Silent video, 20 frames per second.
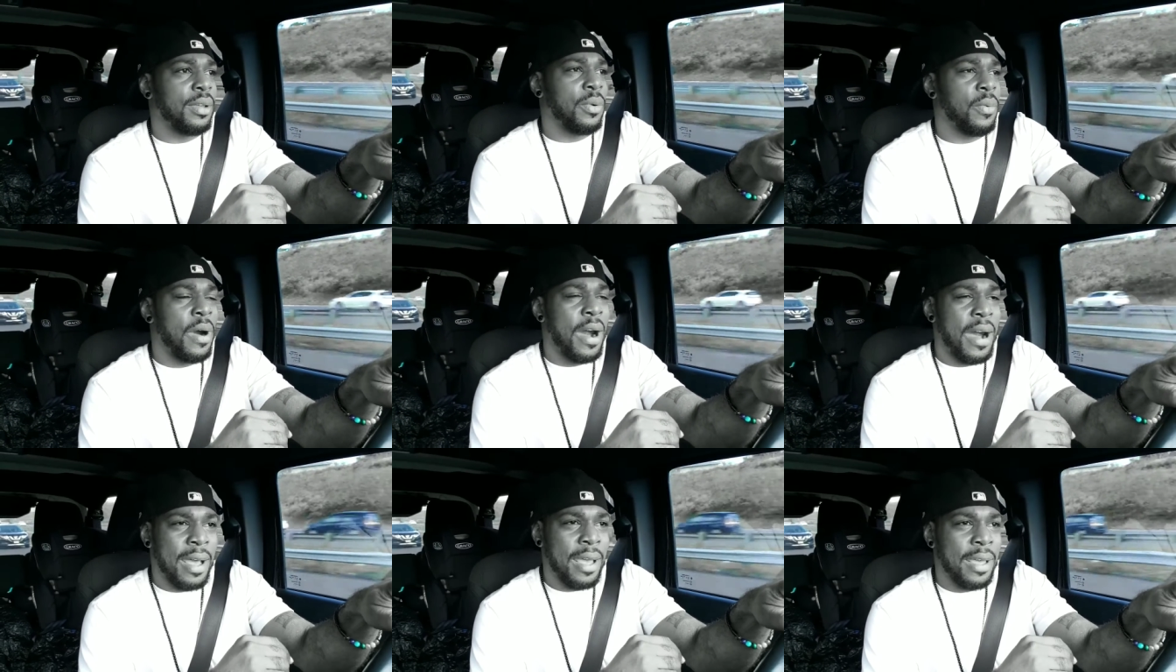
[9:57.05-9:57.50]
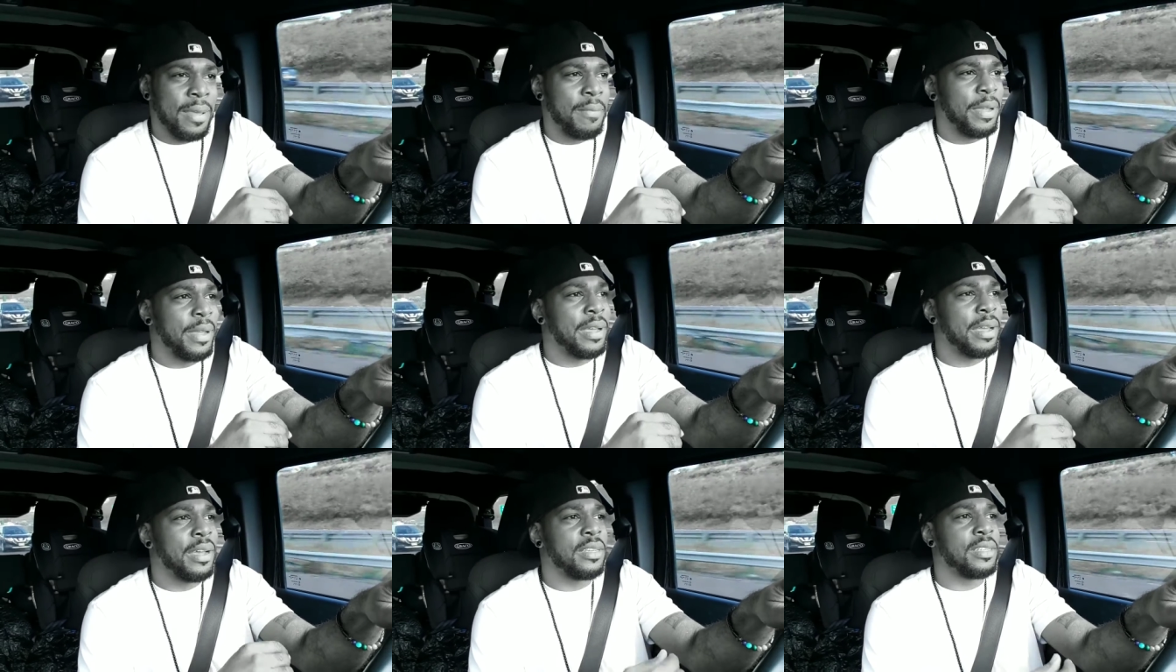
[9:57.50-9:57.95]
Why?
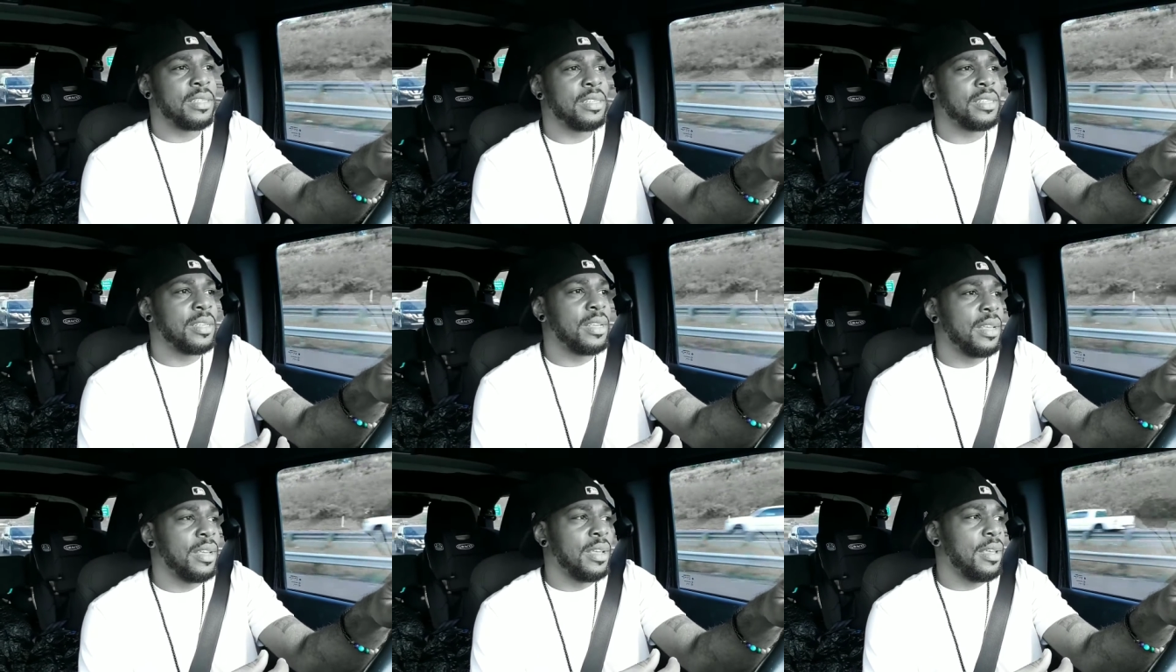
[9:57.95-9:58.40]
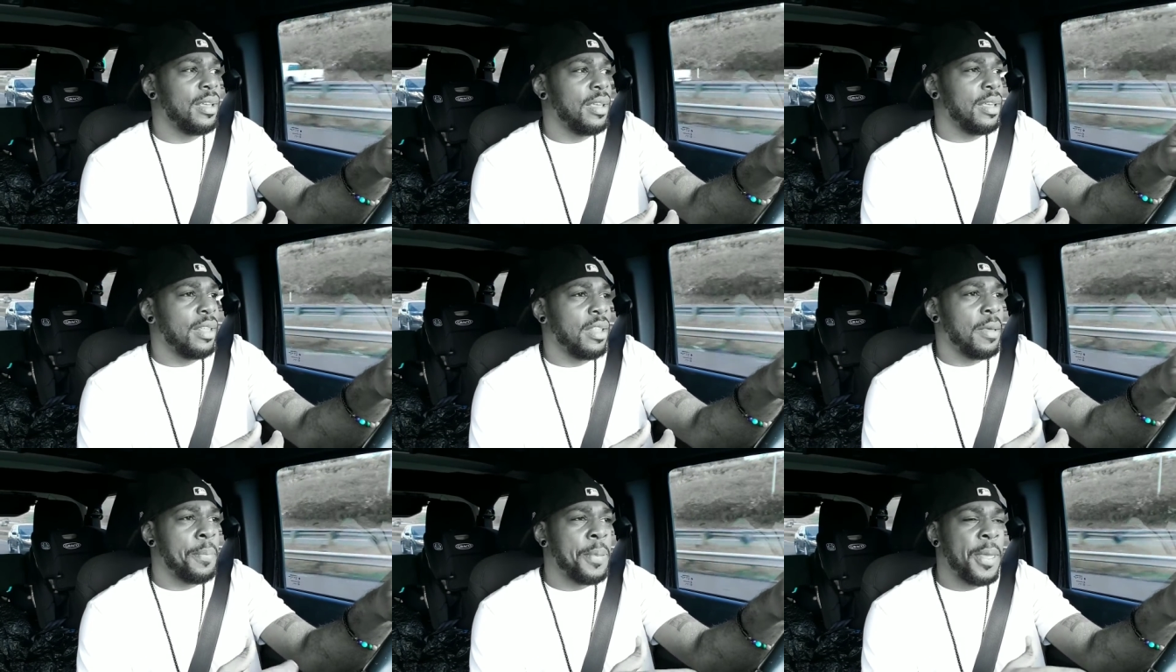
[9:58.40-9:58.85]
Because
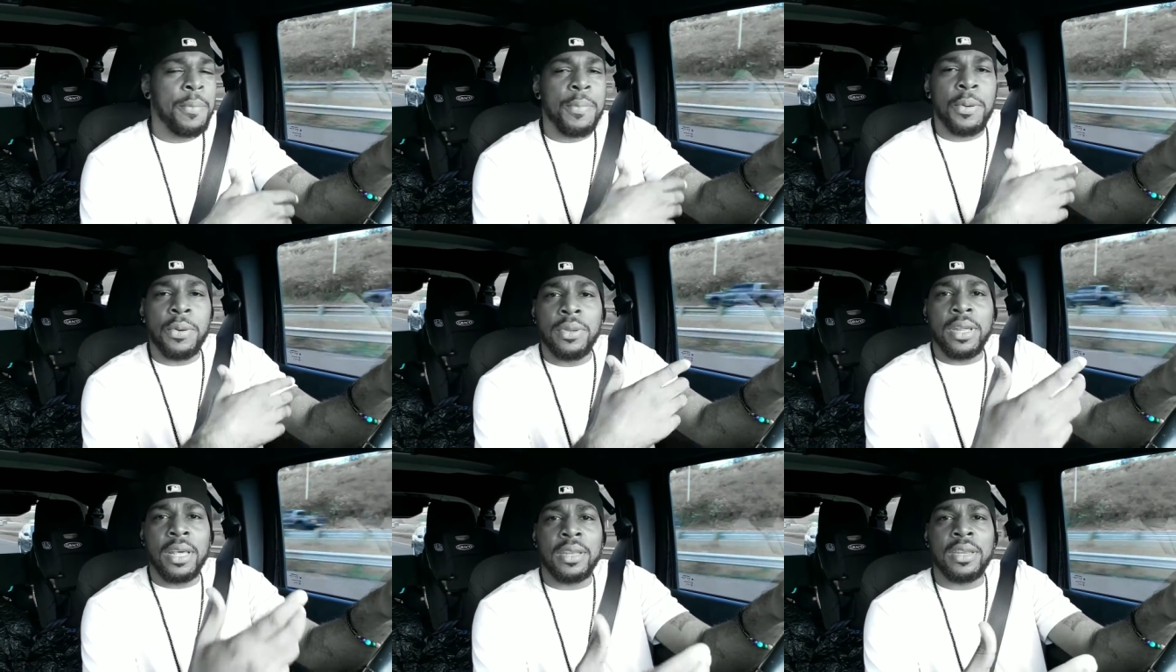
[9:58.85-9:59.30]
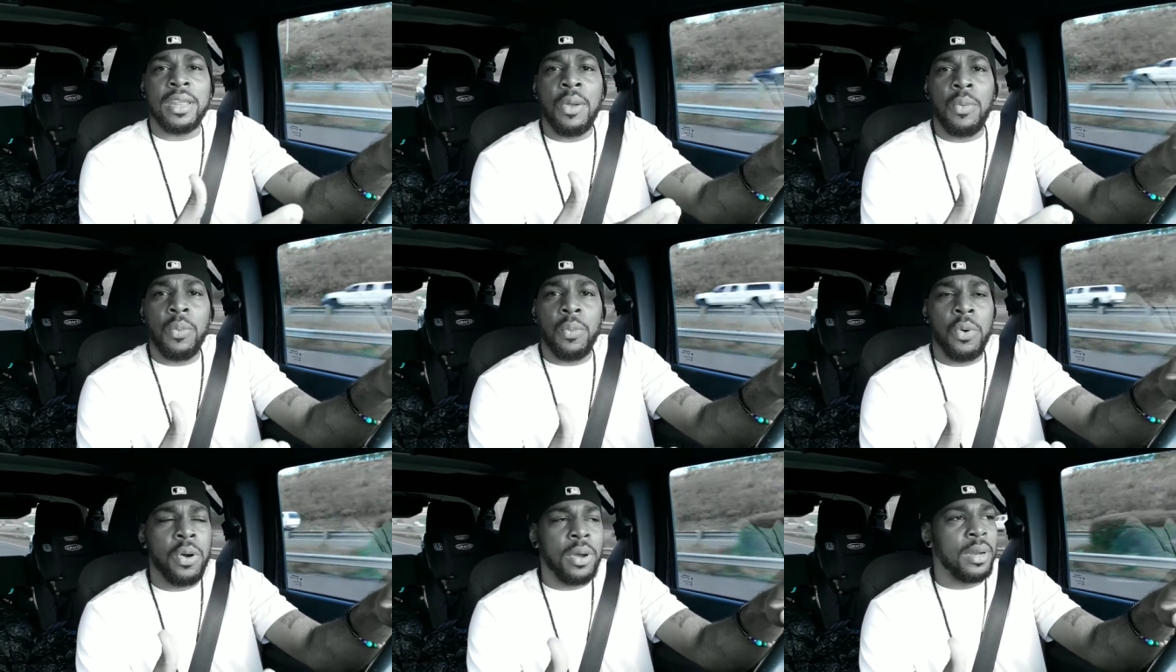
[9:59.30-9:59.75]
the people that
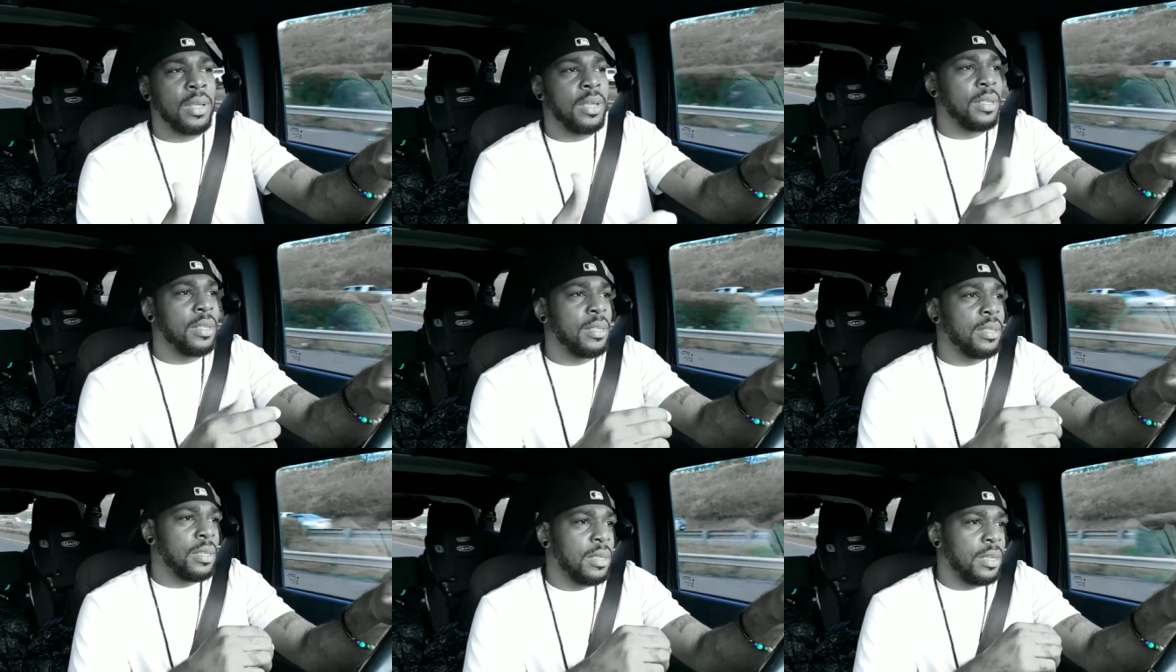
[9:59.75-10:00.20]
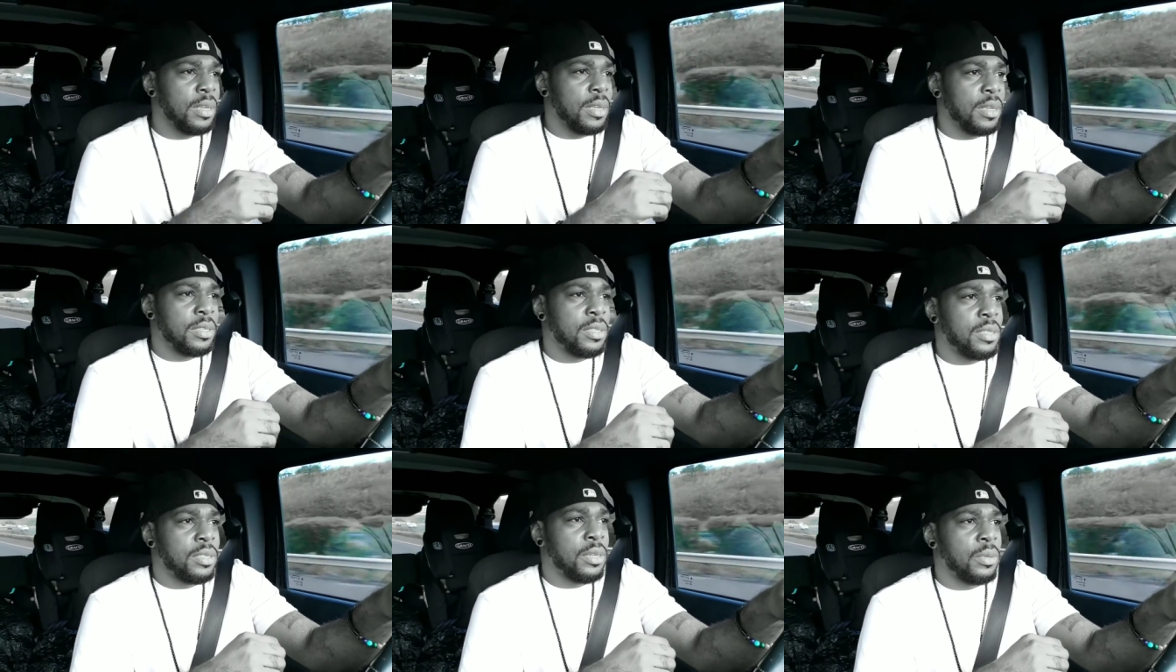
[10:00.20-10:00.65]
they wanted
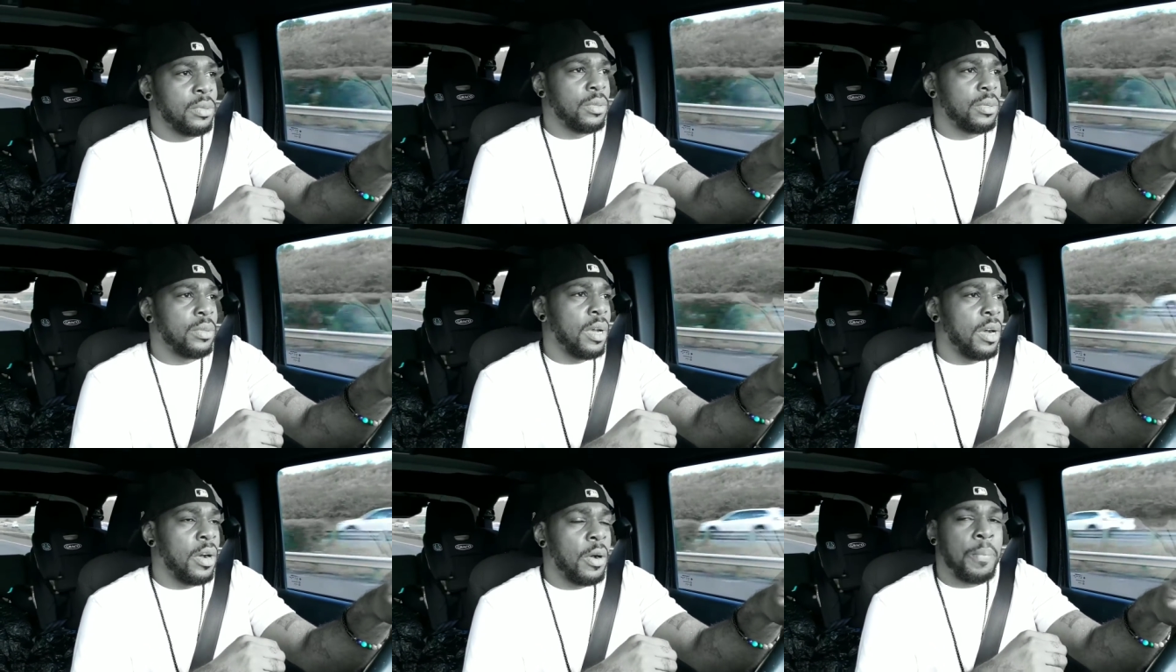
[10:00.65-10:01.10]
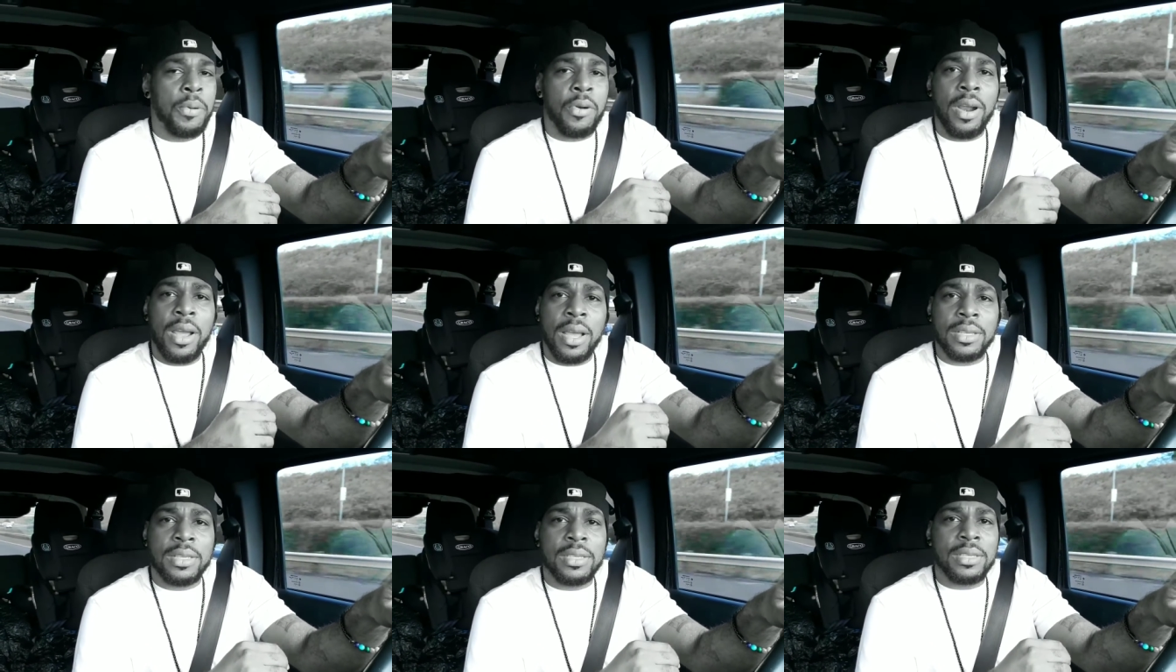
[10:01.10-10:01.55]
to
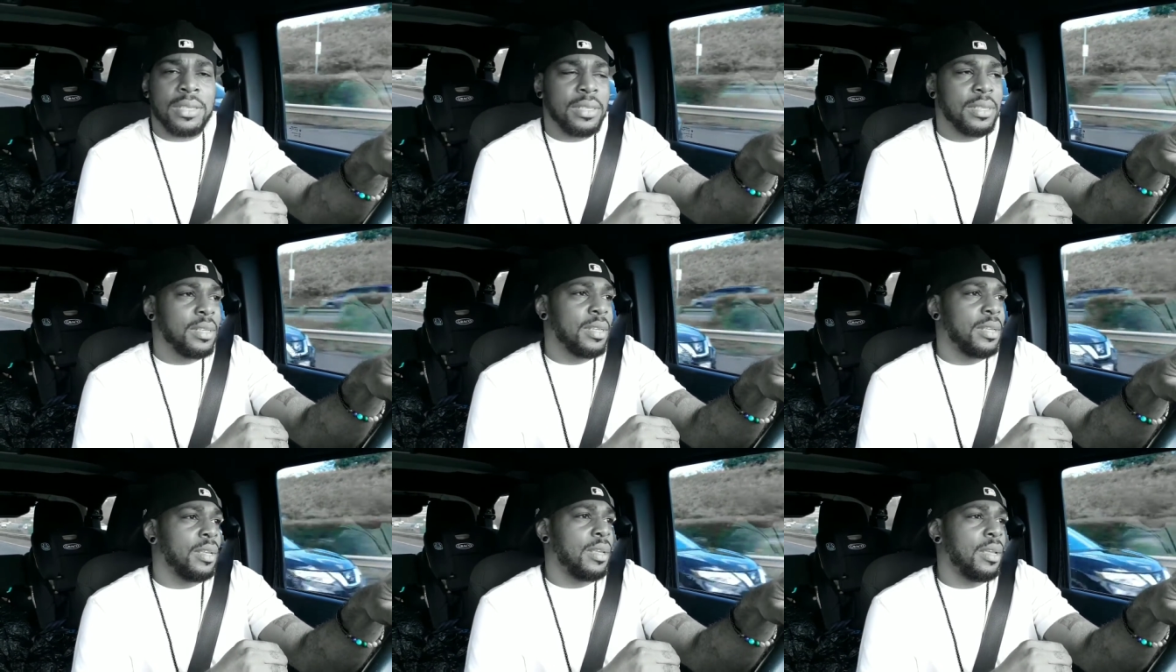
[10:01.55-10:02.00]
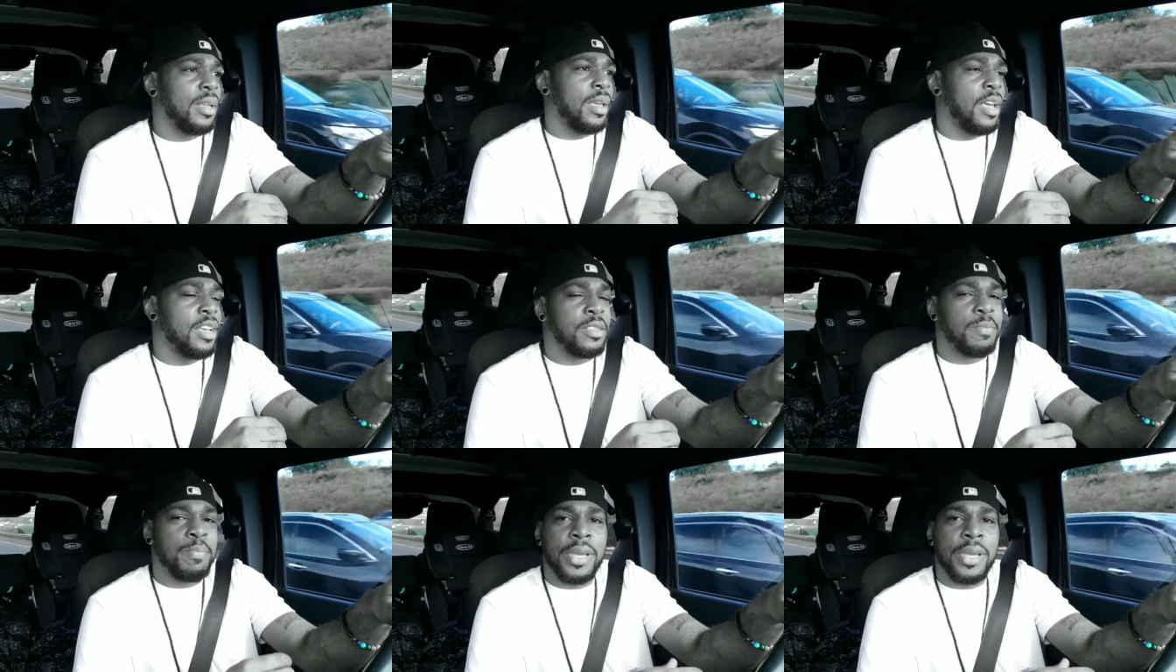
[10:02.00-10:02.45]
oppress is